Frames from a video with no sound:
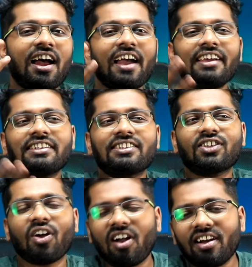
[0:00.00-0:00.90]
I
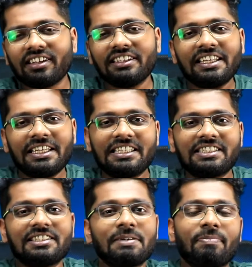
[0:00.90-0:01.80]
thought in the
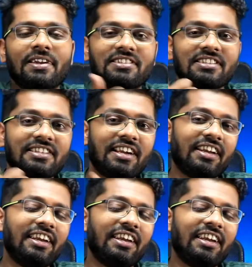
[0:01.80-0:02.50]
initial impressions that